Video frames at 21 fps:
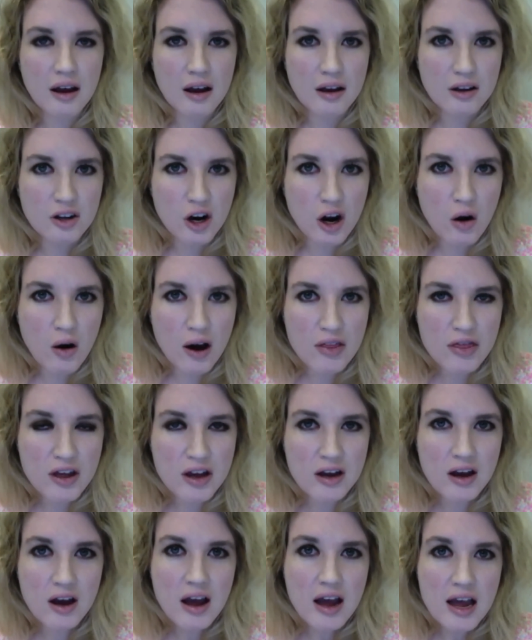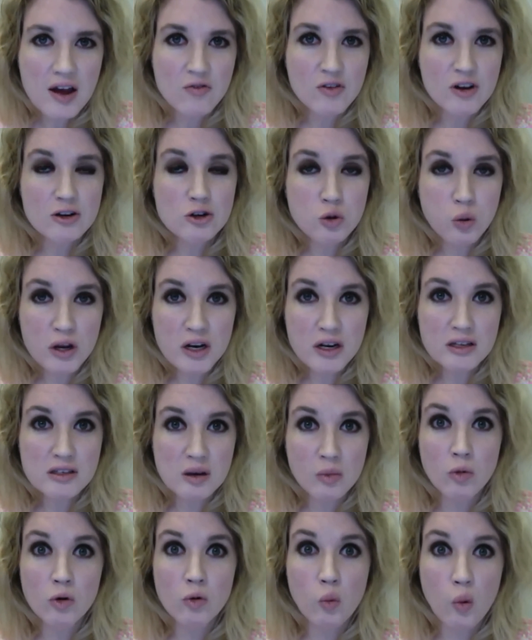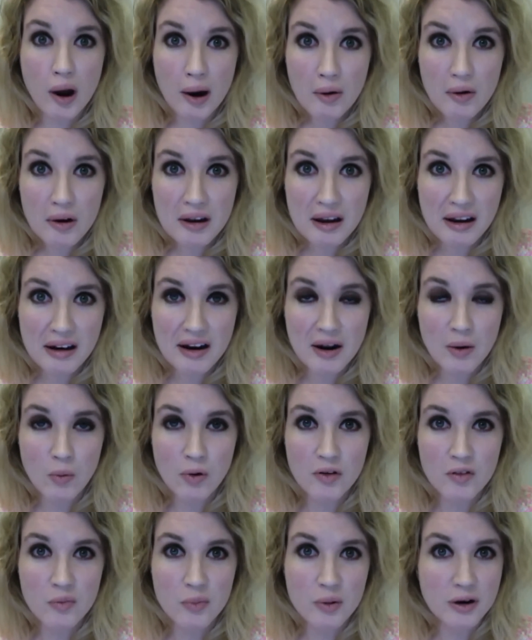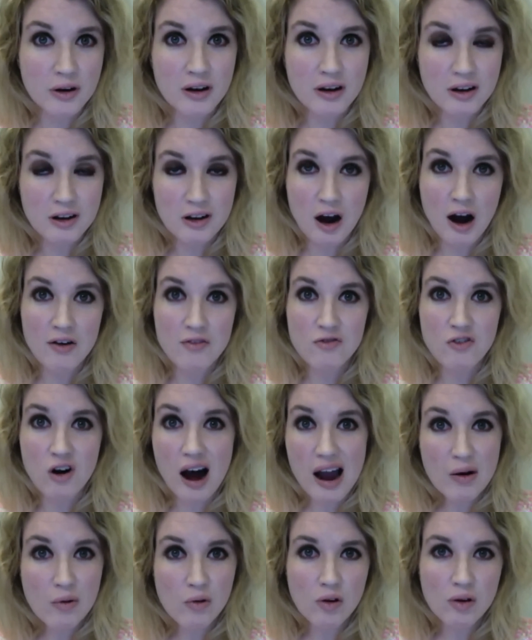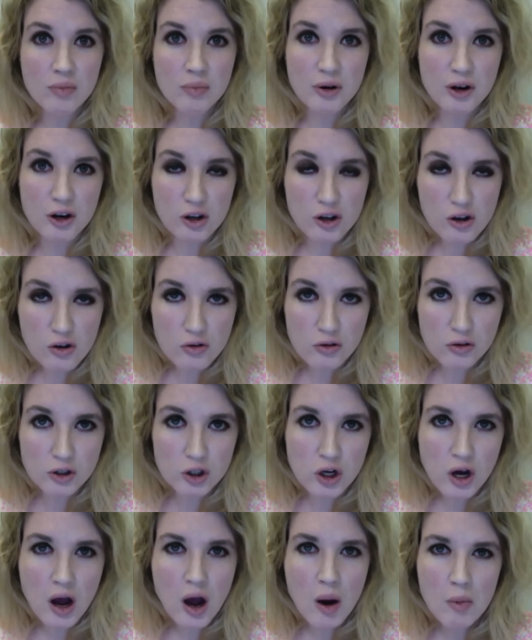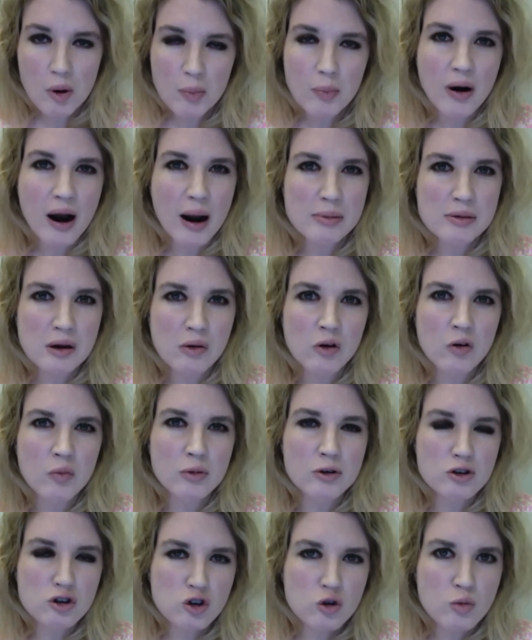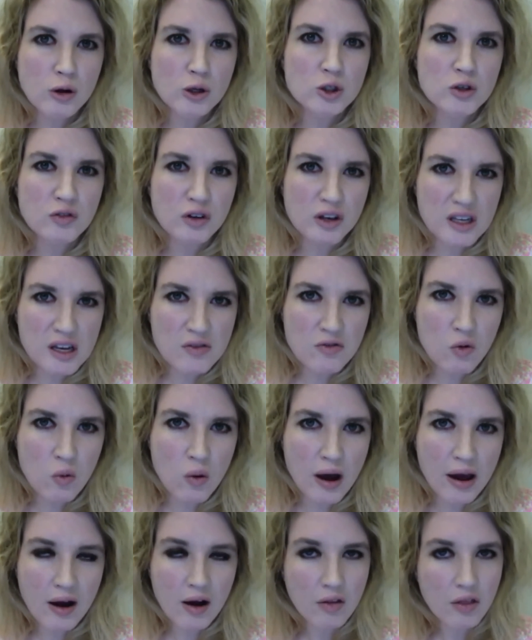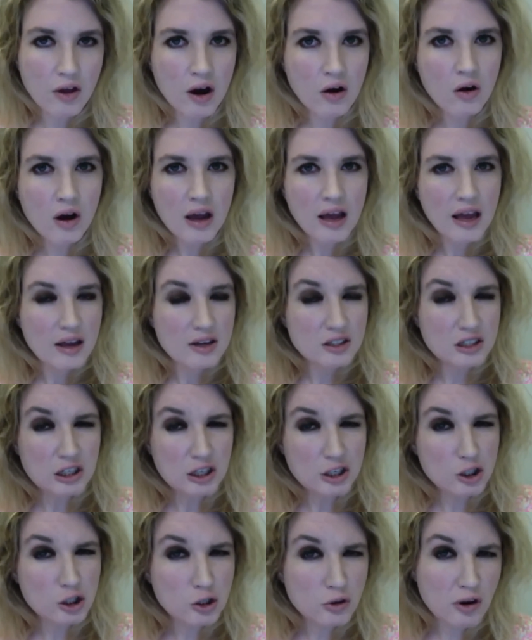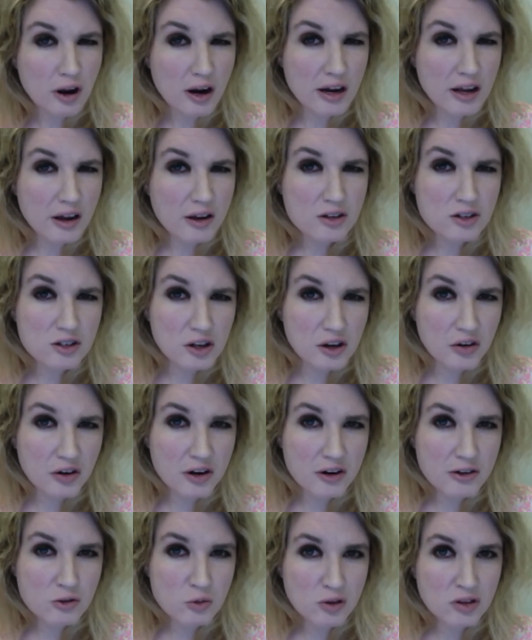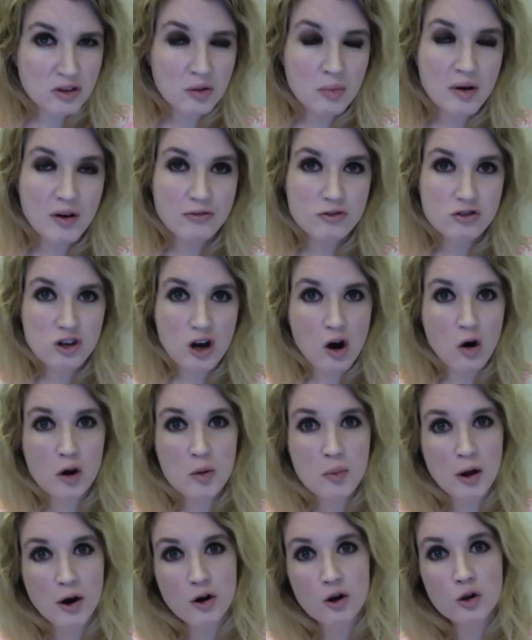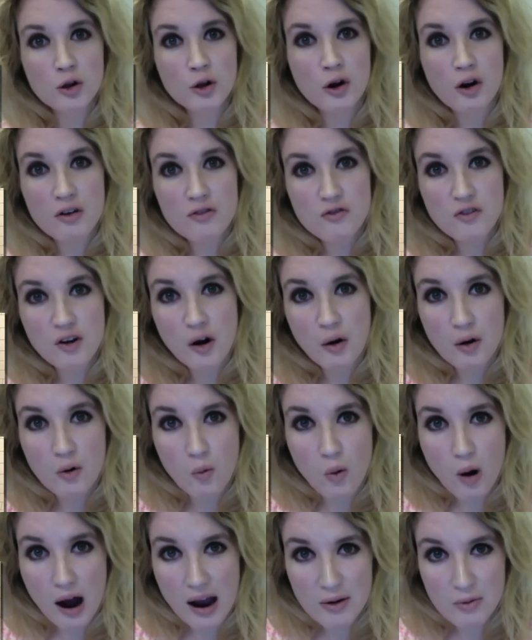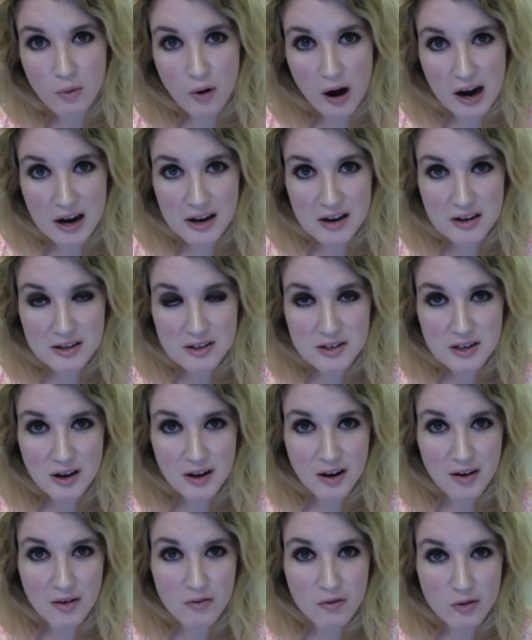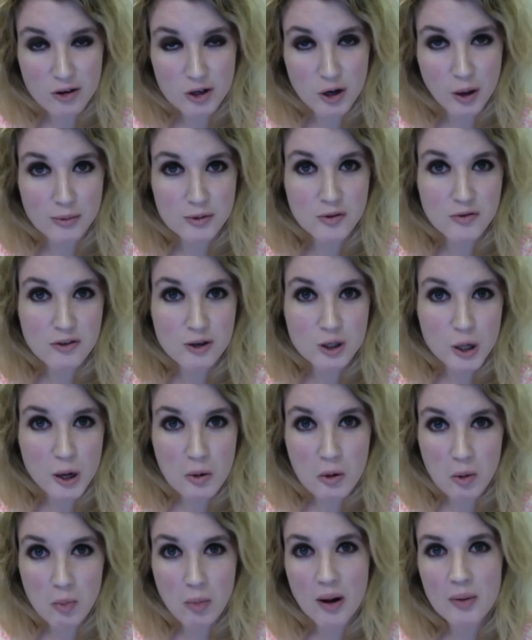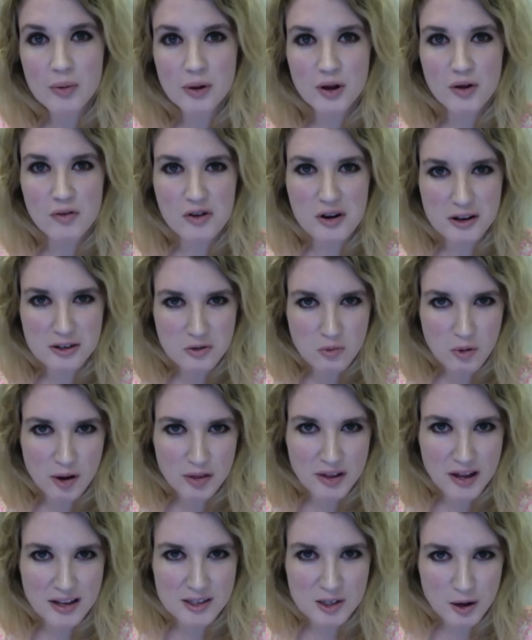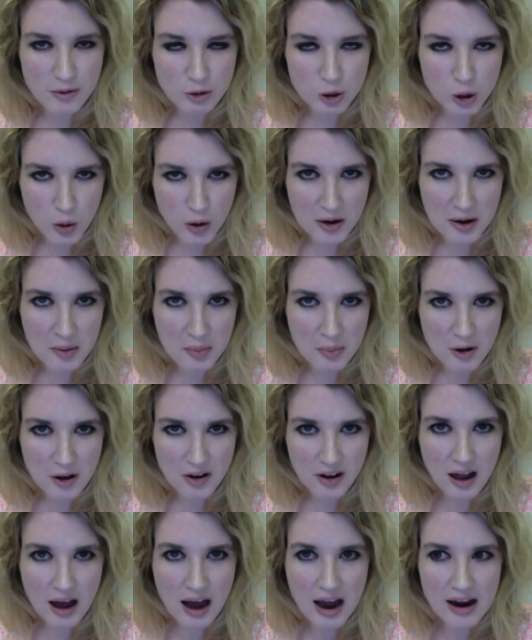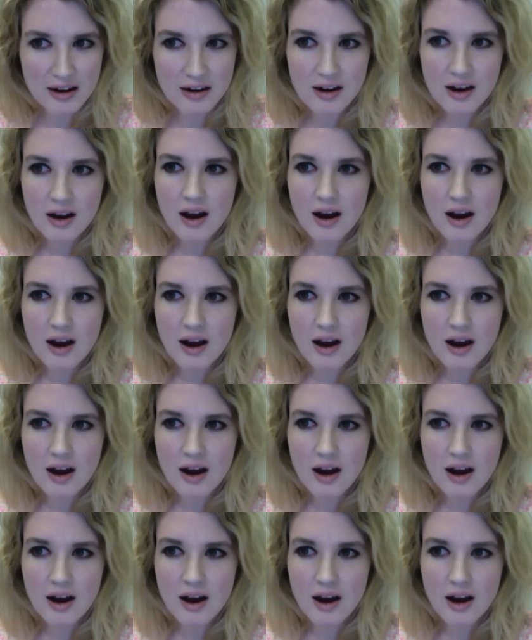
Uh, you know, I think if he tweeted someone wearing it, it would have been gone viral and been huge, but perhaps that would have been too much of a giveaway. Although, is he going to shoot any exteriors with them? If so, he better clear a very wide radius uh, in terms of the general public if he doesn't want that stuff showing up online.